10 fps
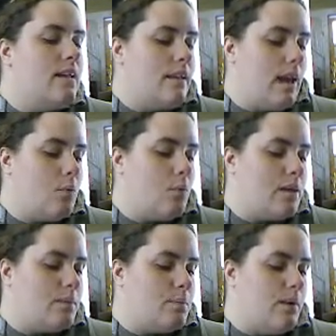that I
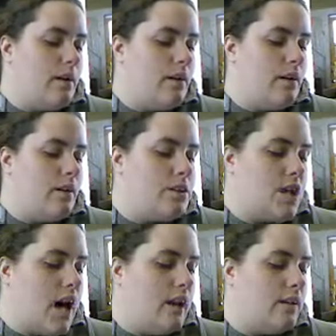want to parent a
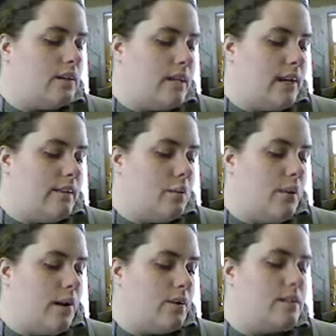child and that
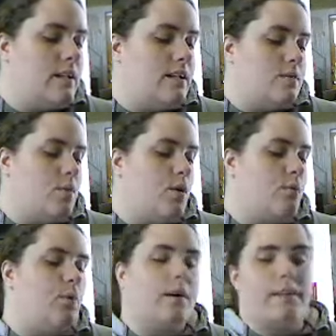parenting is more
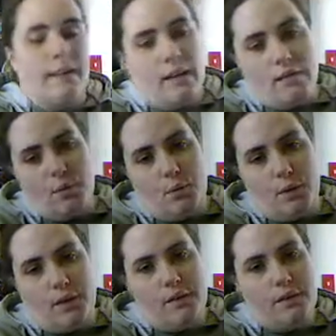important than giving
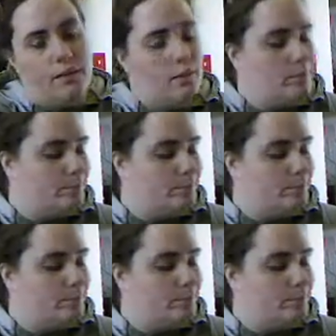birth.